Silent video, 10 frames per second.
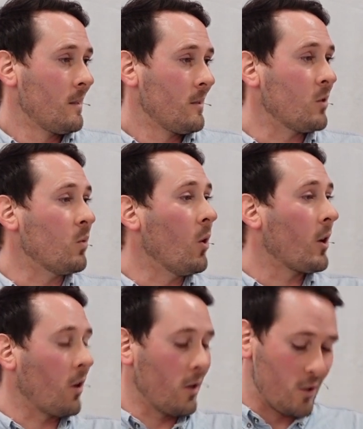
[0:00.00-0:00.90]
to
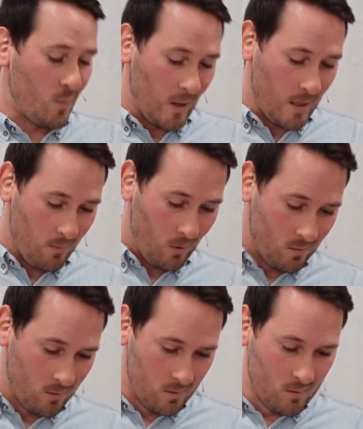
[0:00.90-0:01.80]
work on His people,
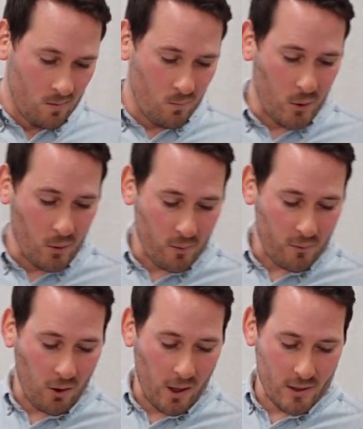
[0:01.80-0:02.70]

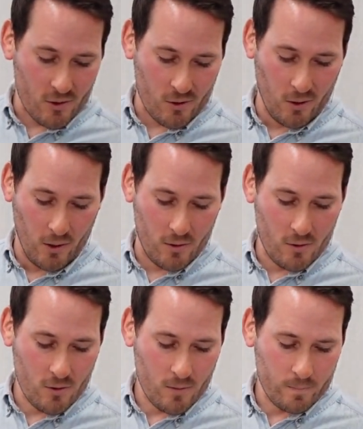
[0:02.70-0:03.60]
purify His
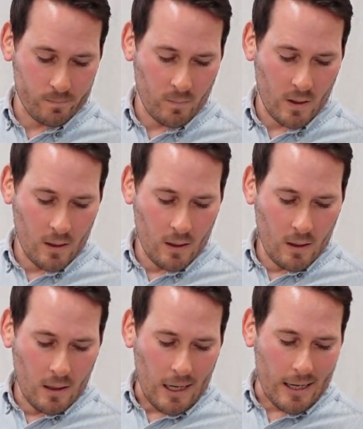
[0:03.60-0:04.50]
church.
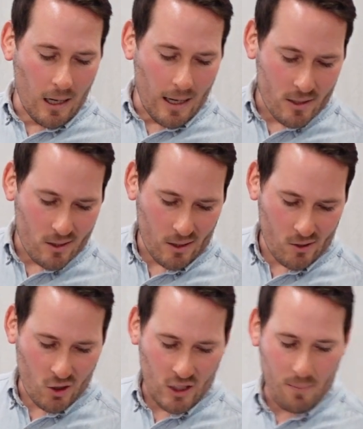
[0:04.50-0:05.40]
And lastly, as
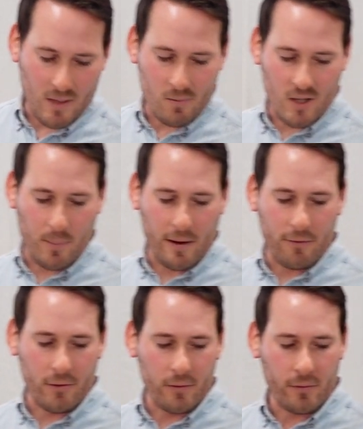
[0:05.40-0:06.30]
the team comes up, our
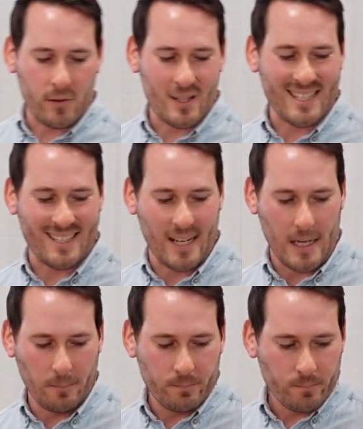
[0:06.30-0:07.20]
fifth
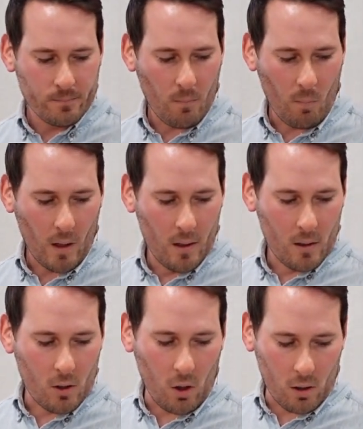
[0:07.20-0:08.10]
C,
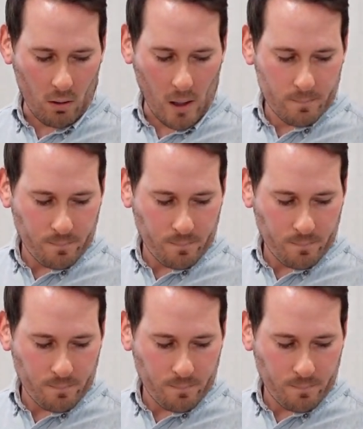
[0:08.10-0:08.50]
conqueror.